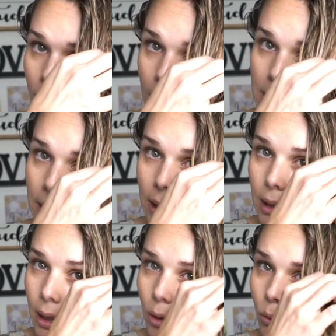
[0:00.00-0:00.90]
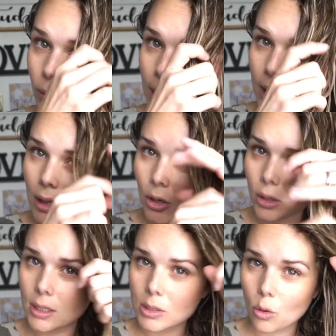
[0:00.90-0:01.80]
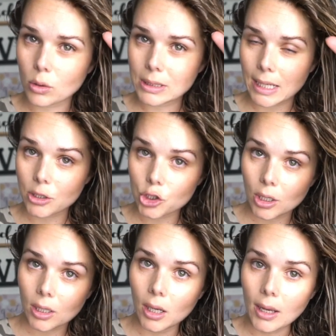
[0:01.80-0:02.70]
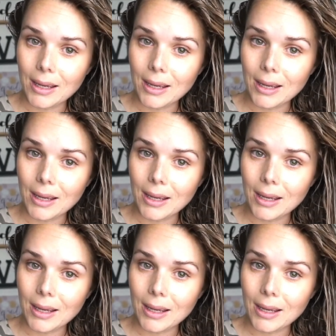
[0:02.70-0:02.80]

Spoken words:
basically like right here, this whole section